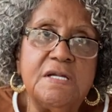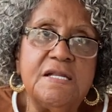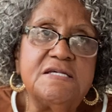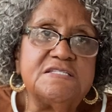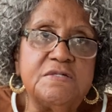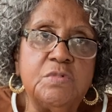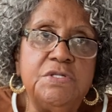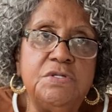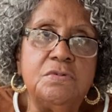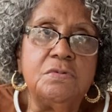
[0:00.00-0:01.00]
And I said,
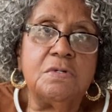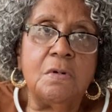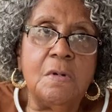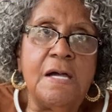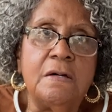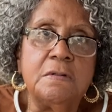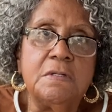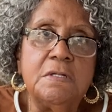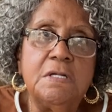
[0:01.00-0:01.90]
when you go out